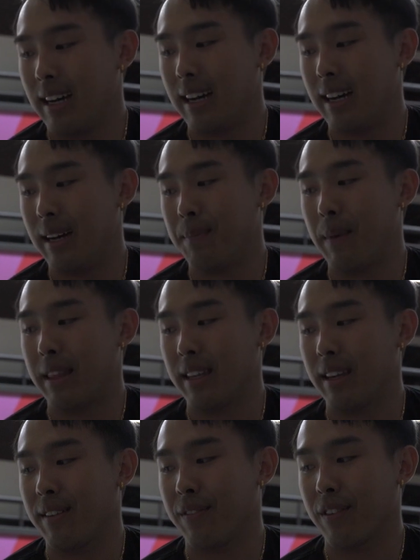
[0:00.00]
Um, I
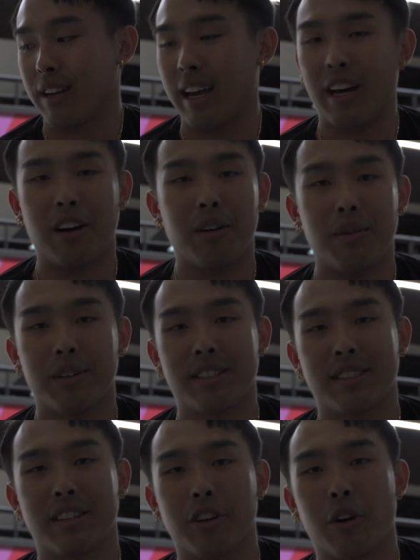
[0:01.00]
think for now, we're
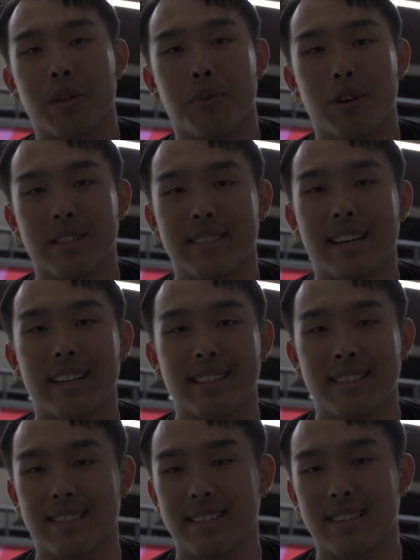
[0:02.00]
just going to go with more
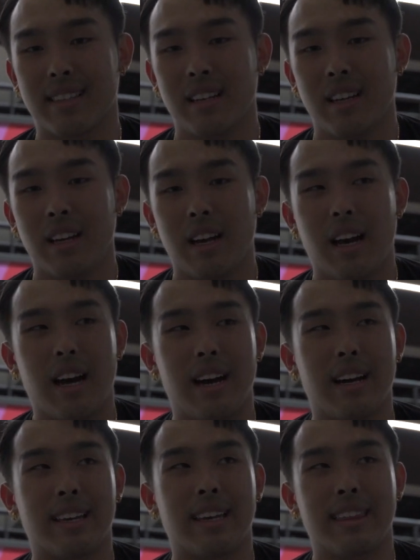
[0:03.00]
aesthetics,
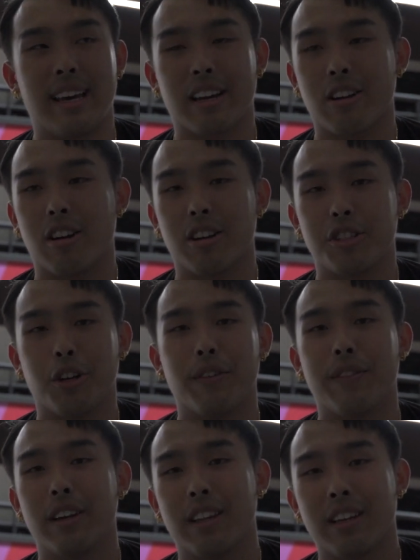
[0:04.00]
uh, get that car show
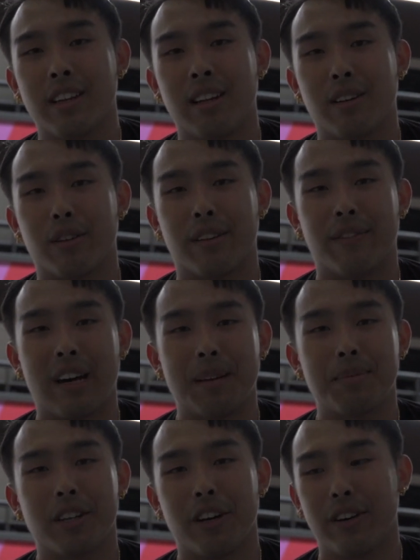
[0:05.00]
feeling or the
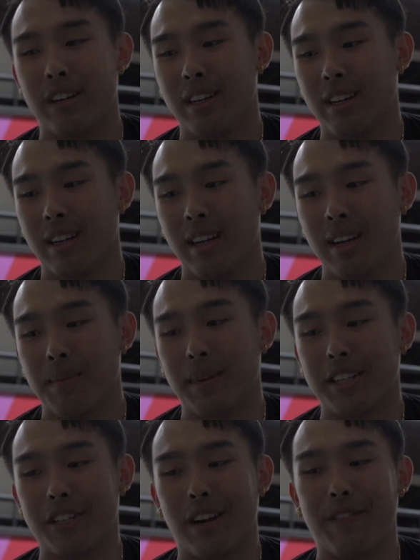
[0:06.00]
vibes going,
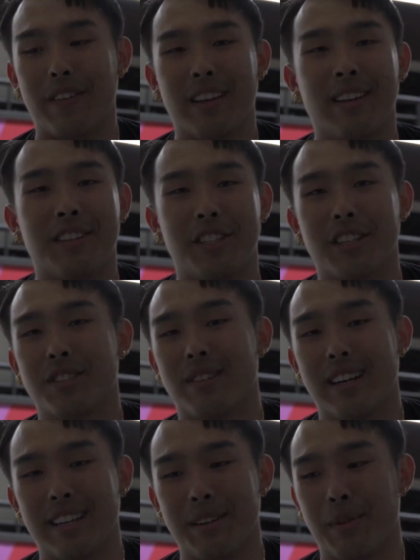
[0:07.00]
make sure I fit just
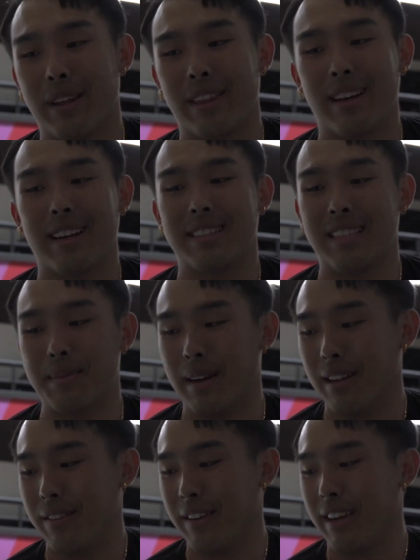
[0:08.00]
right in with uh, Team
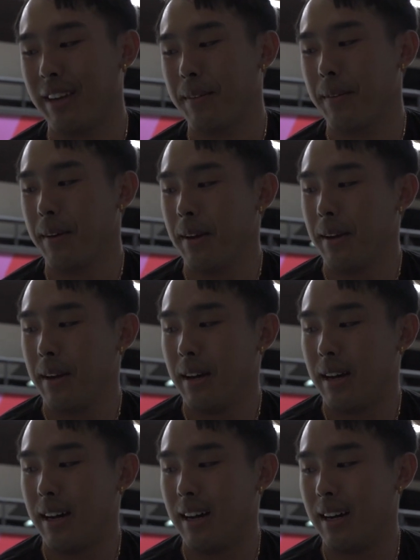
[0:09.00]
Elevate.
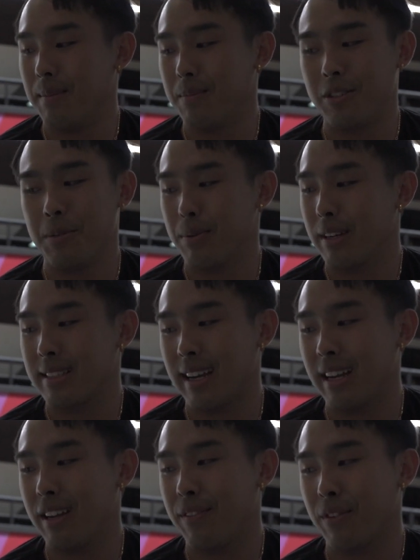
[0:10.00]
Um, super
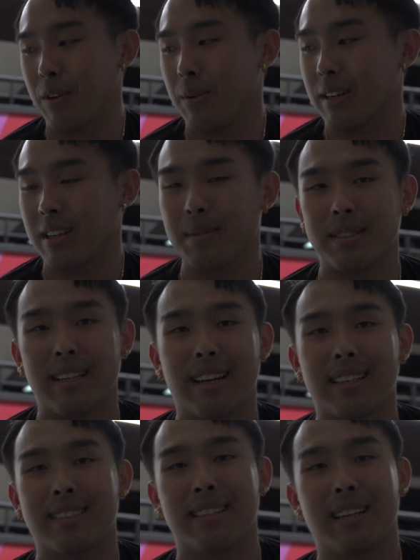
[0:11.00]
excited for what comes
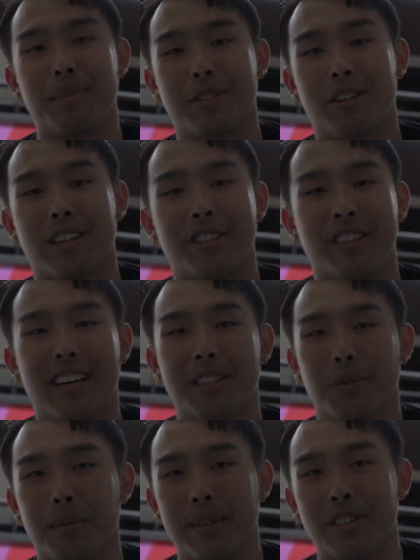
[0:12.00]
next, and I'm sure that you guys
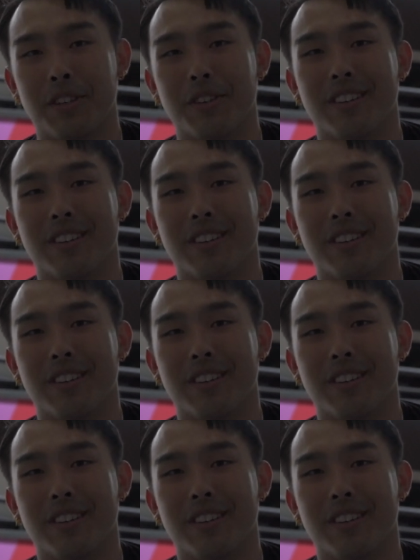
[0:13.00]
will be too.